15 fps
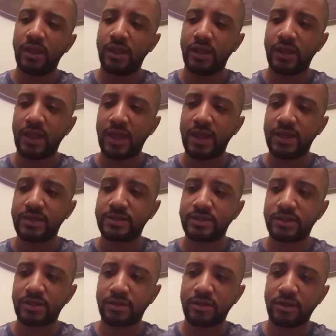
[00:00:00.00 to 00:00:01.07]
It has
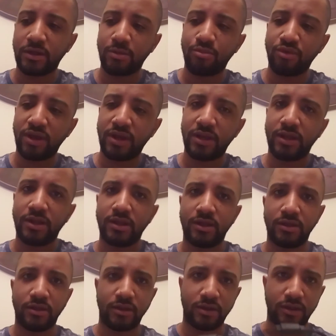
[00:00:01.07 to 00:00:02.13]
a braided
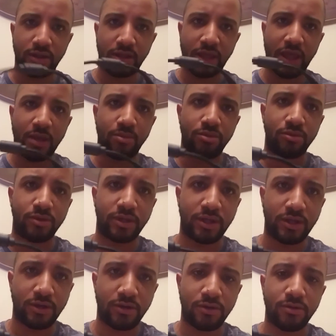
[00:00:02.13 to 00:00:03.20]
cable
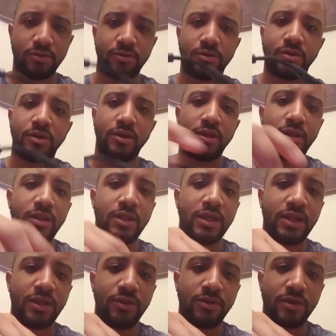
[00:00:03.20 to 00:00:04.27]
here
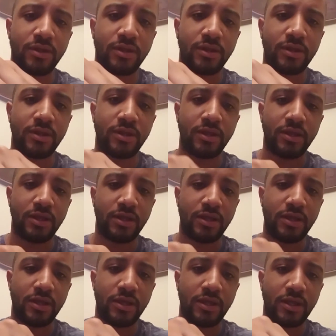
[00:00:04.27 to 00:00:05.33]
that you can
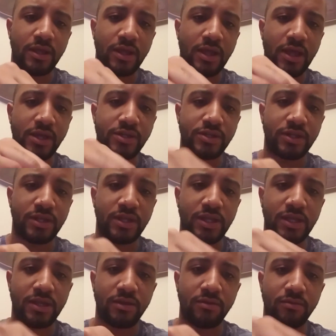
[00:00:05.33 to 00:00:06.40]

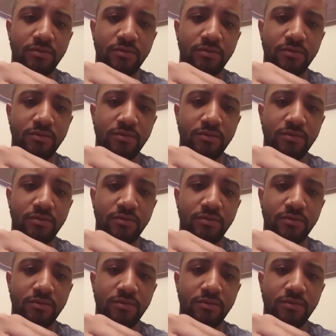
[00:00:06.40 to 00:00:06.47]
actually